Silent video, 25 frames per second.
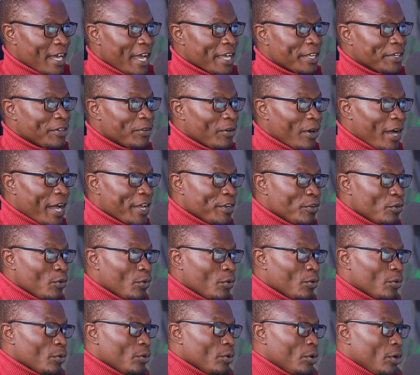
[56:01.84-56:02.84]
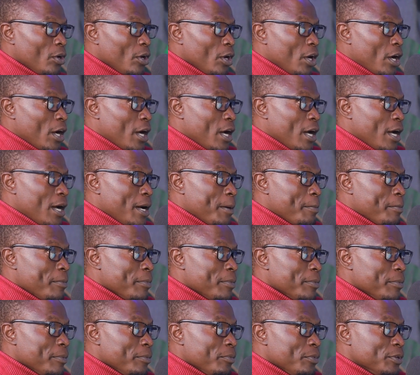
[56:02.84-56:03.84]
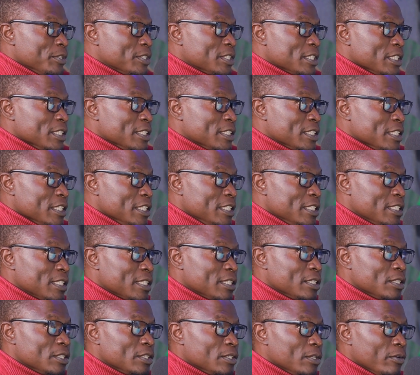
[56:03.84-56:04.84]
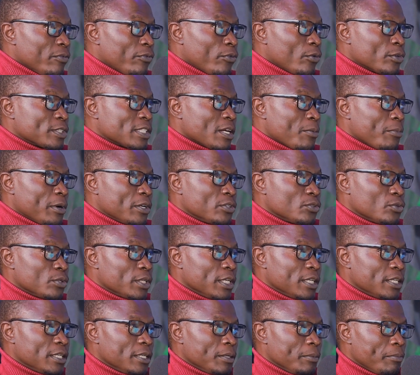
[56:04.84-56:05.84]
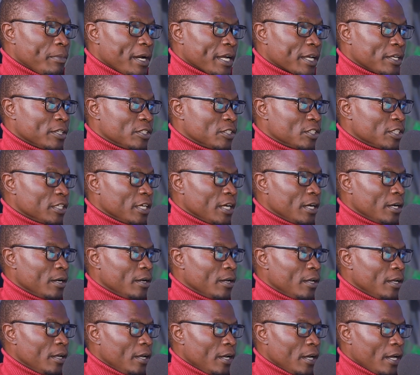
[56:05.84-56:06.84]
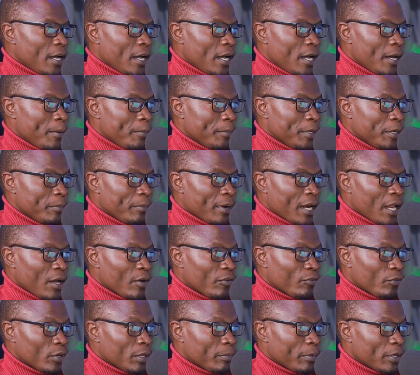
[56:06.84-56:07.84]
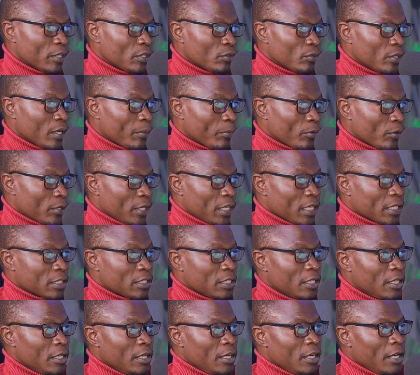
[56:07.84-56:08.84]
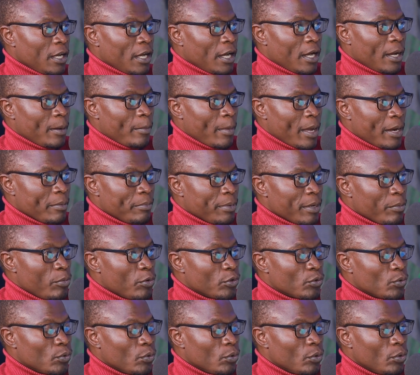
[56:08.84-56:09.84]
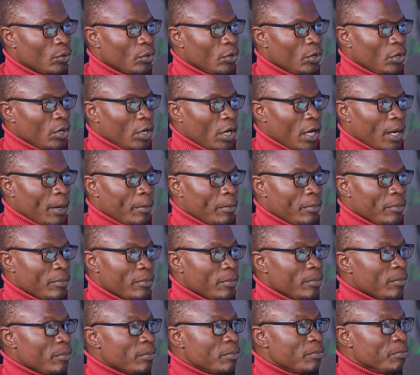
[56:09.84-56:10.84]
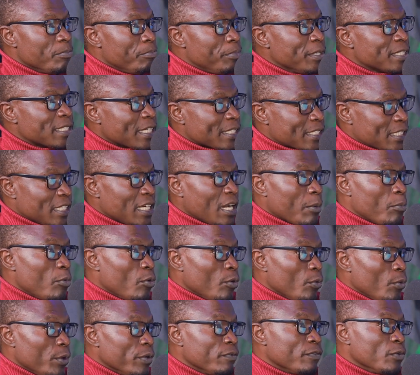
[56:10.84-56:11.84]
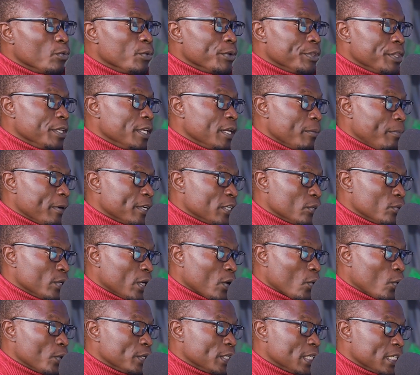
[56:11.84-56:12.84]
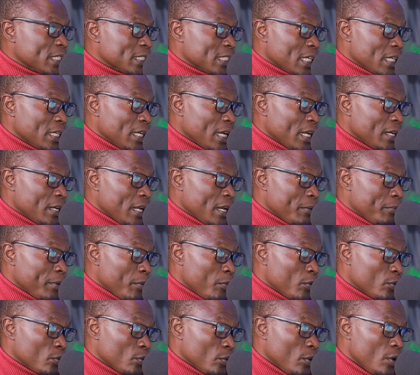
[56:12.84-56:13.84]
I know it's easy for someone to get a market share in Malawi for a particular product and be able to be sustainable even within a particular context and be able to